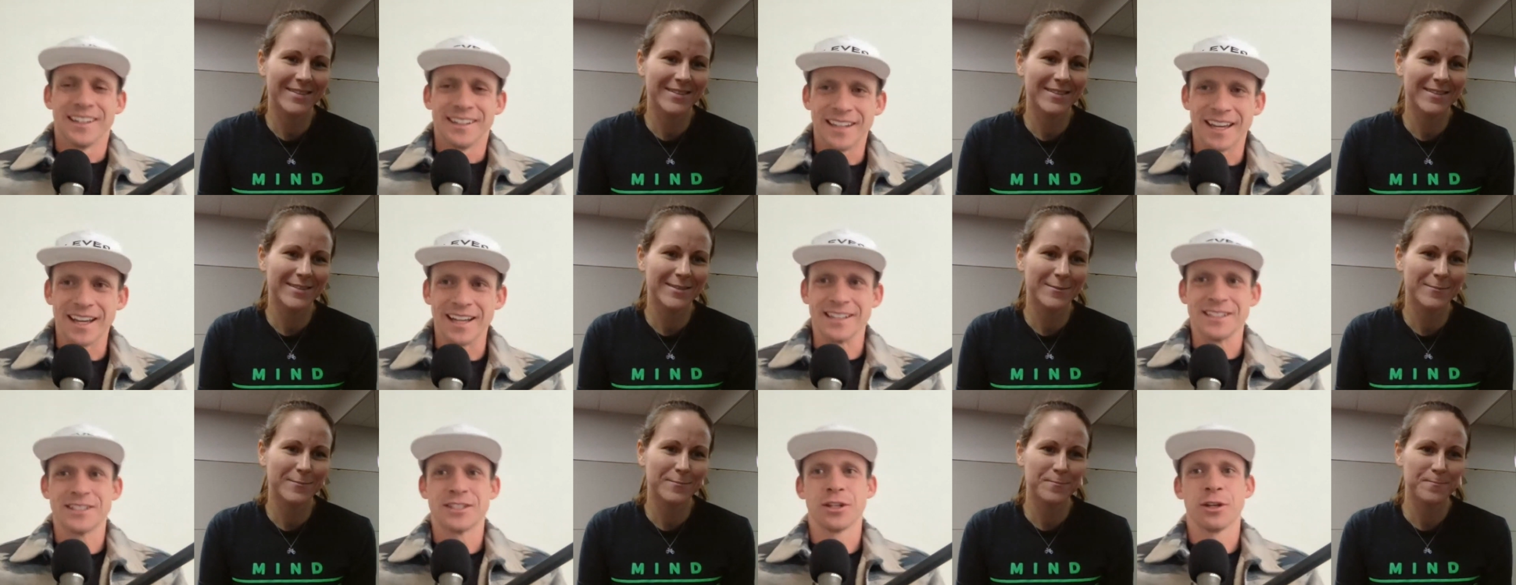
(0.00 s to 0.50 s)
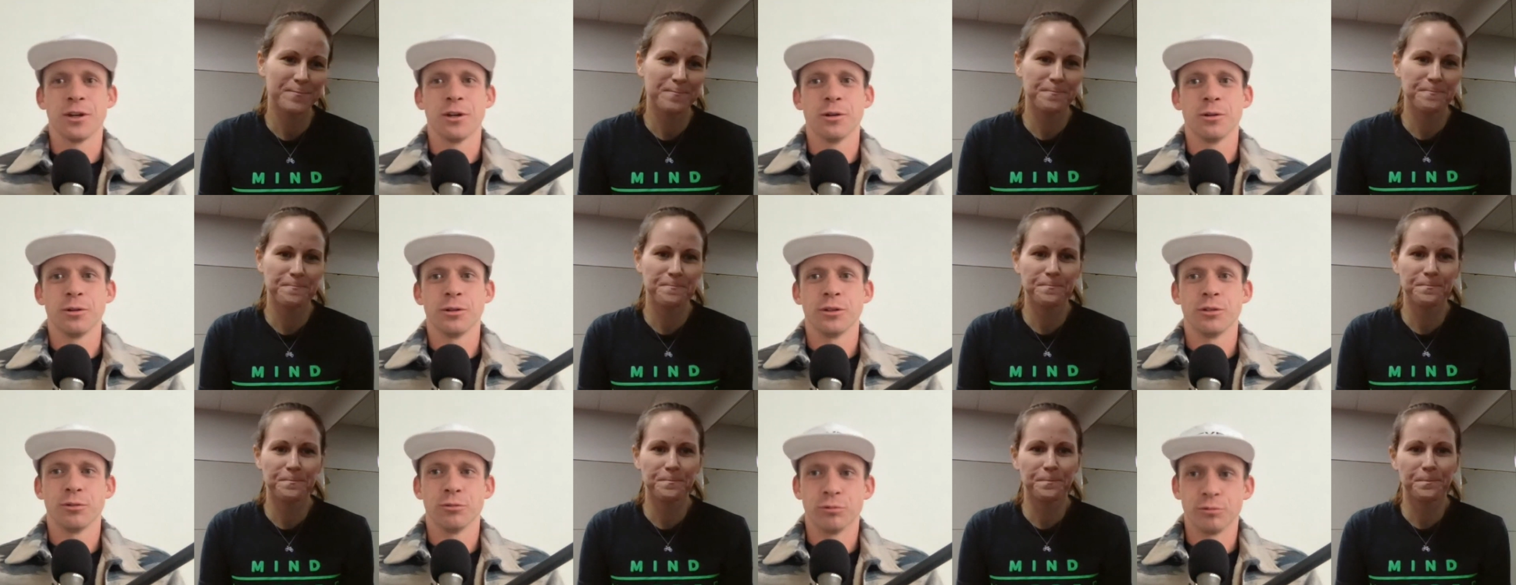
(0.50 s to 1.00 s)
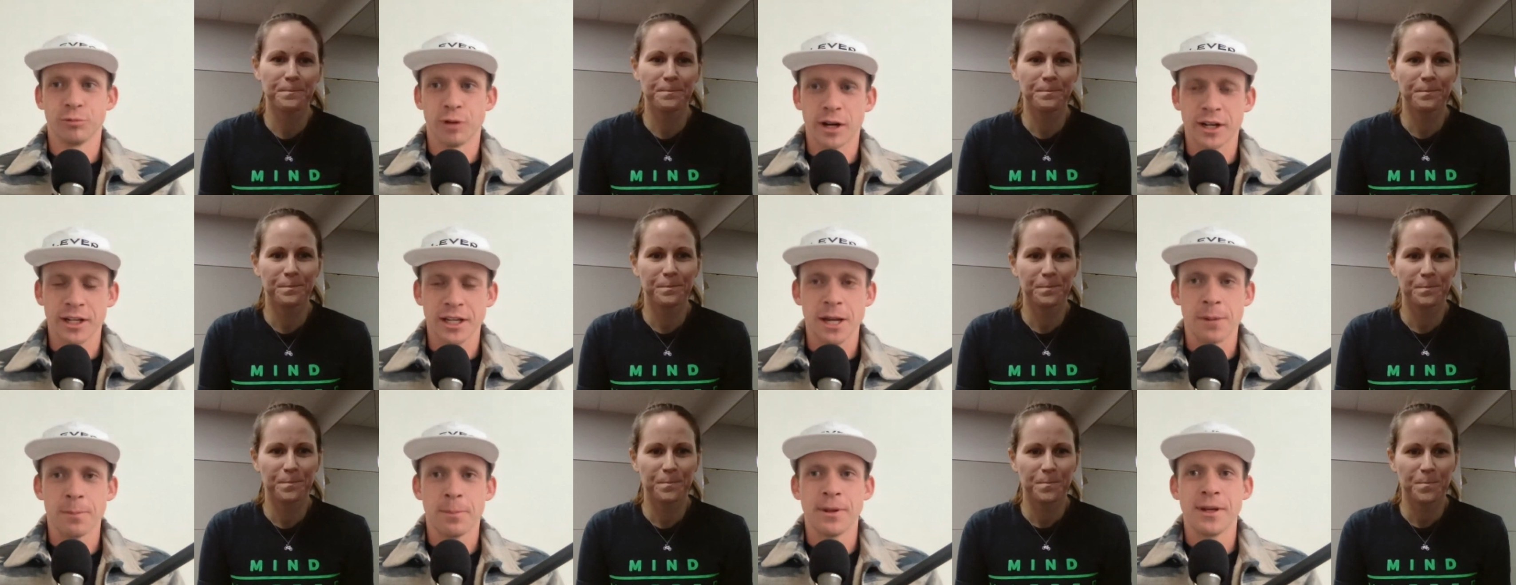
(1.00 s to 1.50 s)
Speaker 1: yeah. So you run a
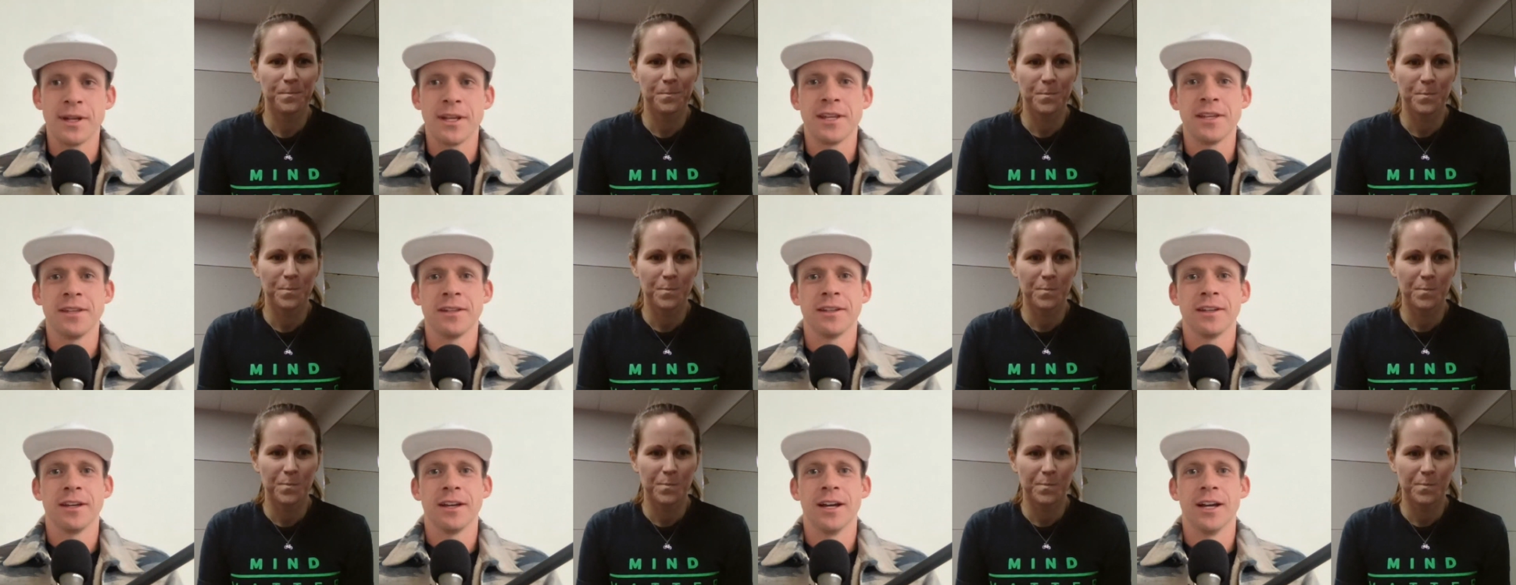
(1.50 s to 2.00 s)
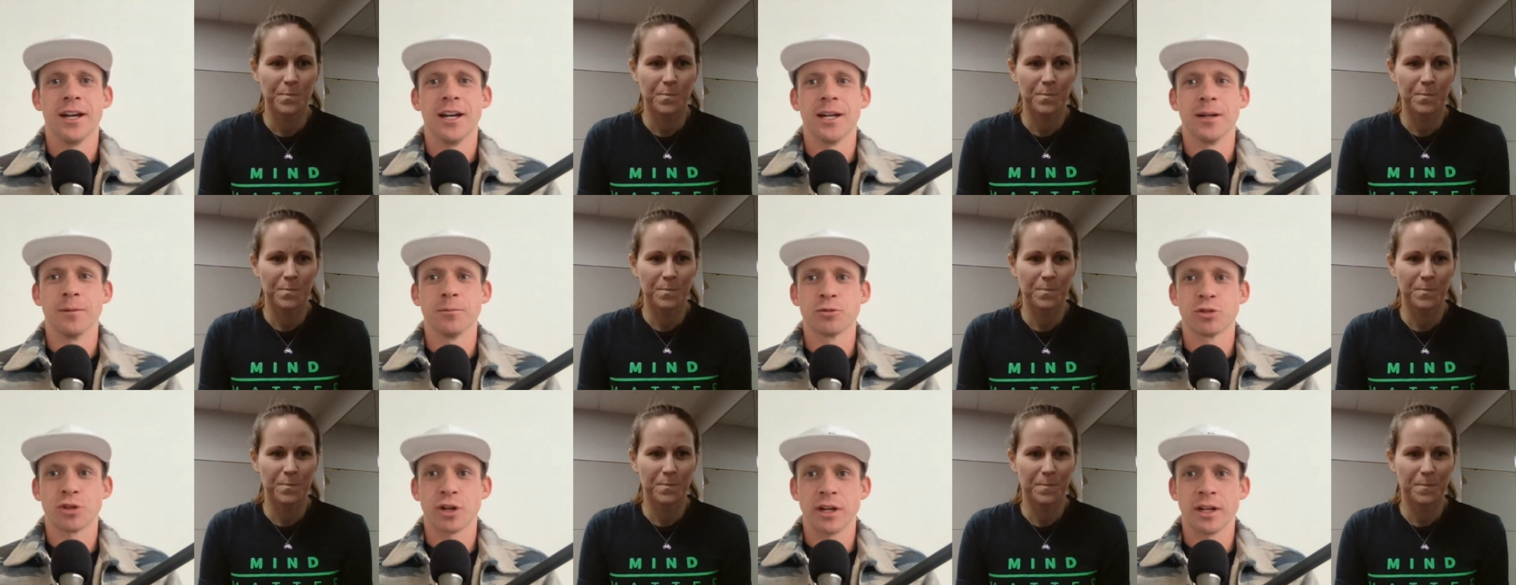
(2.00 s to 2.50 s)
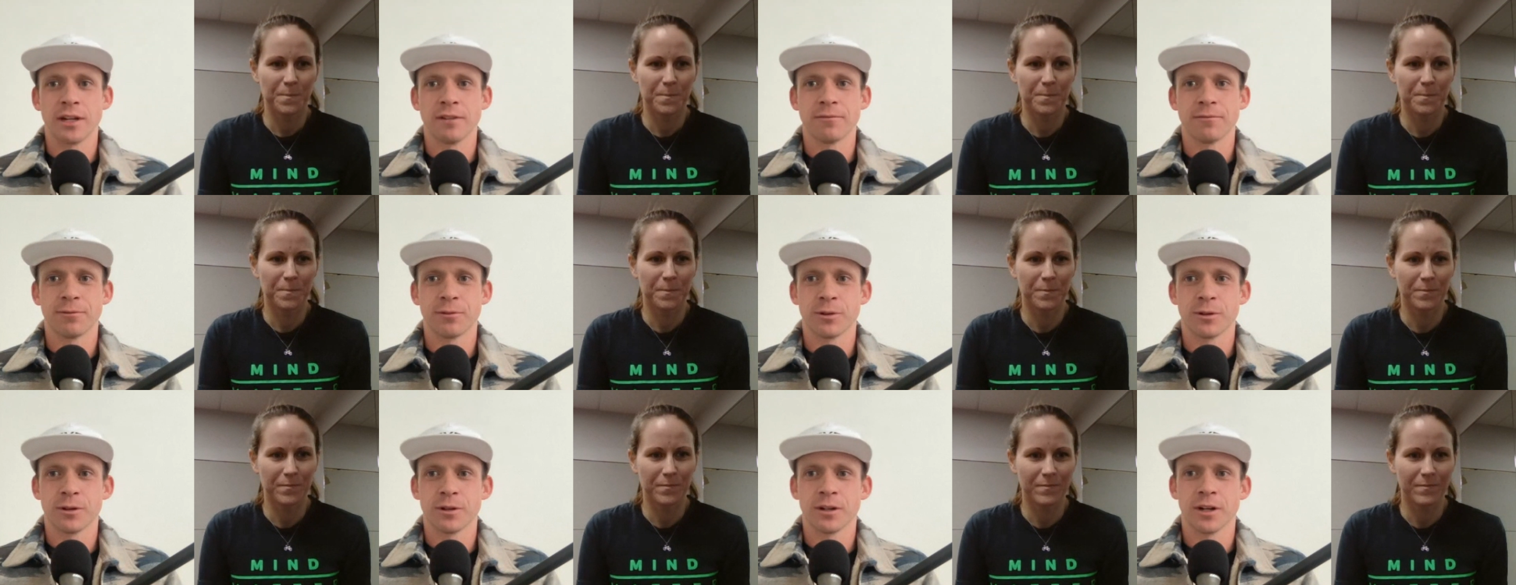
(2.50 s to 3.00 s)
company, um, training
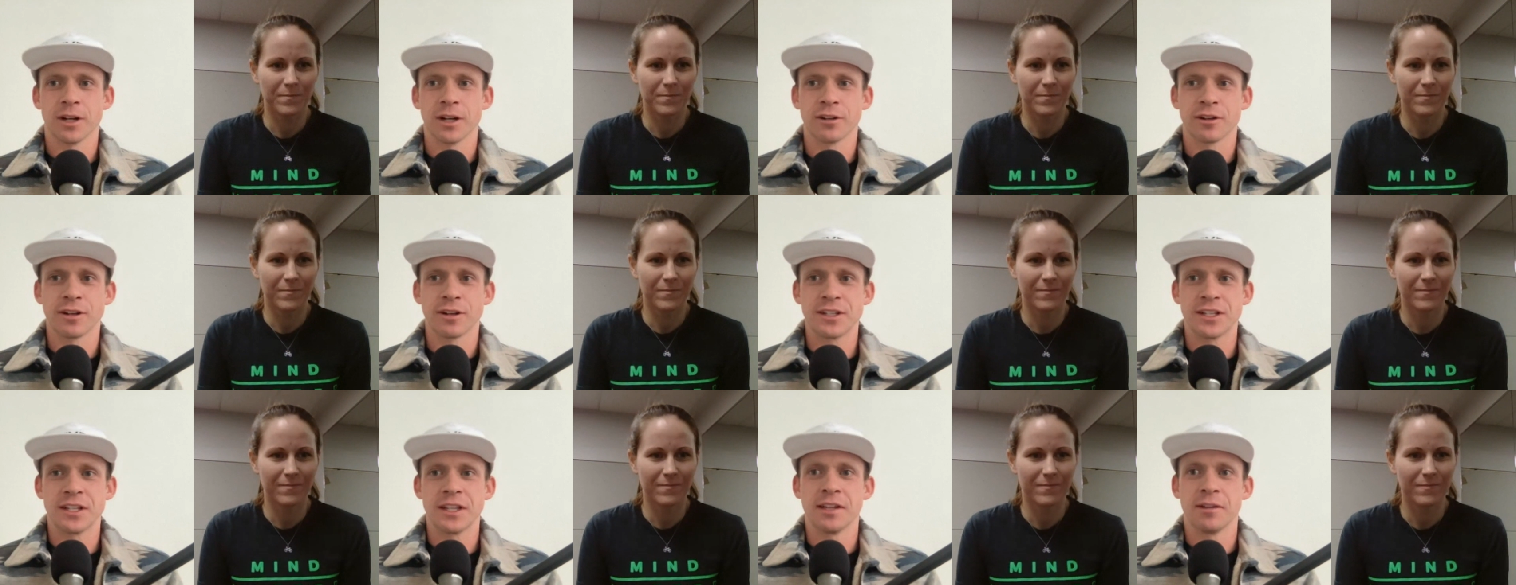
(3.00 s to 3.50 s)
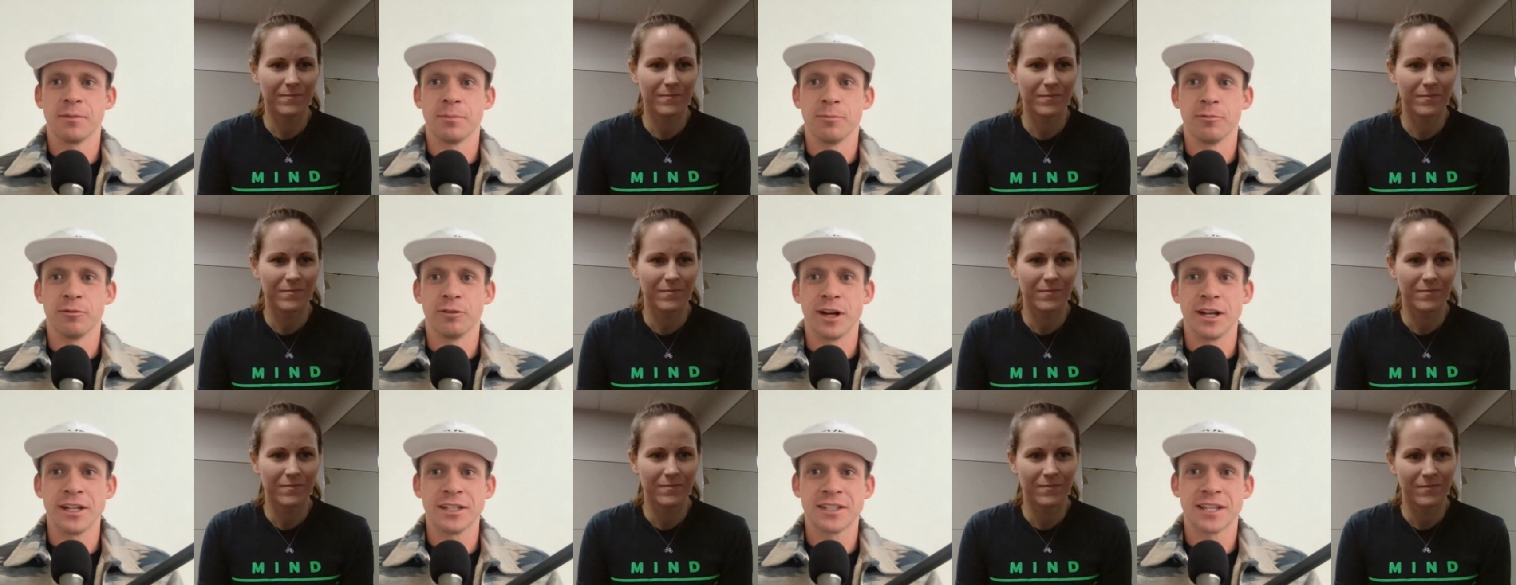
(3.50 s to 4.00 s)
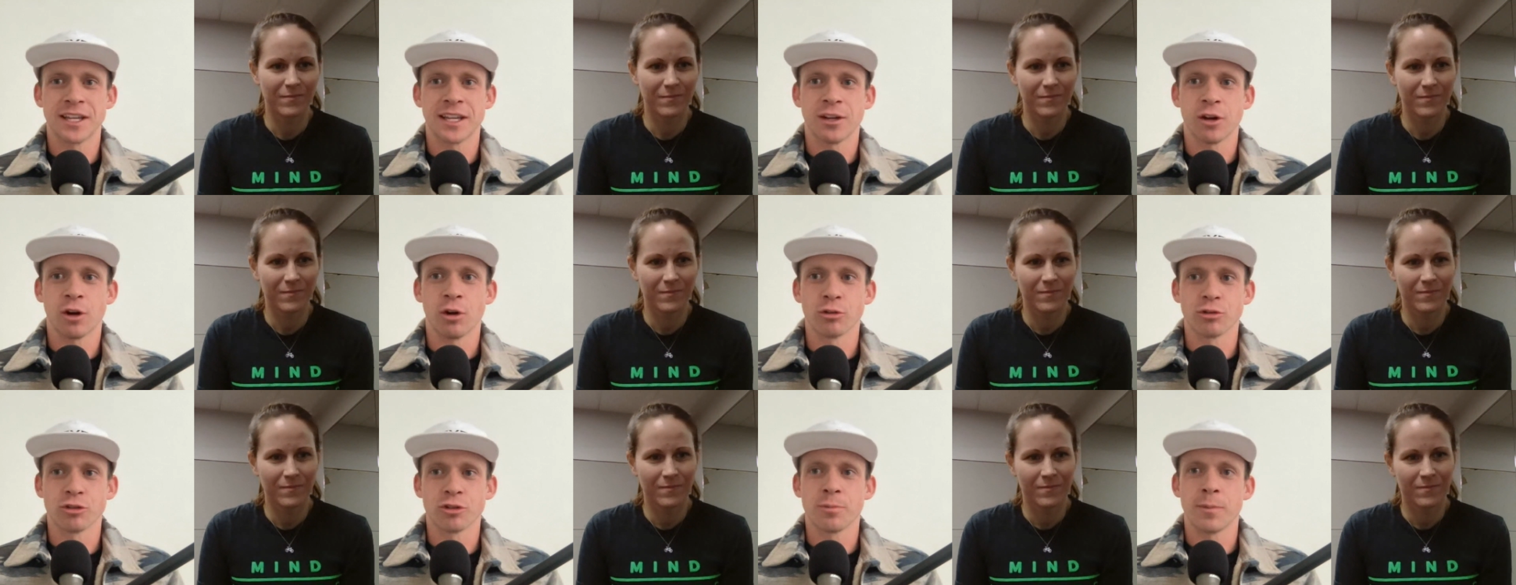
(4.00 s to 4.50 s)
for a crazy race like
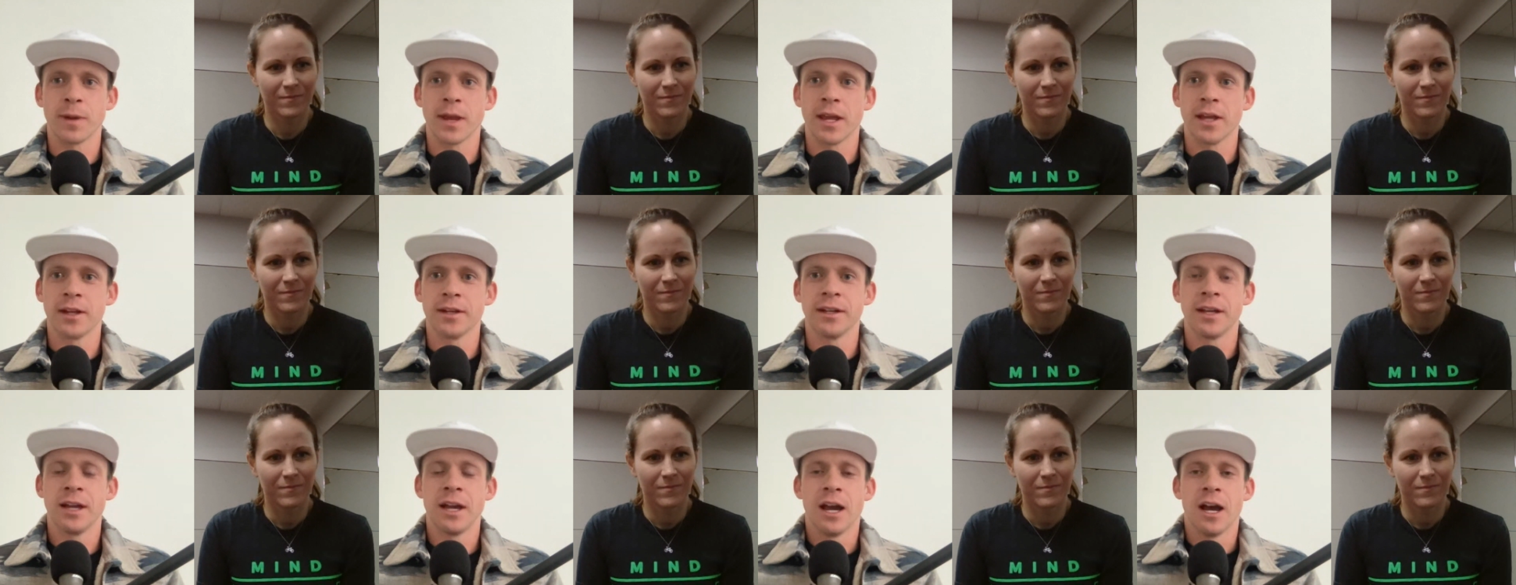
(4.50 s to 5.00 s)
Ultraman.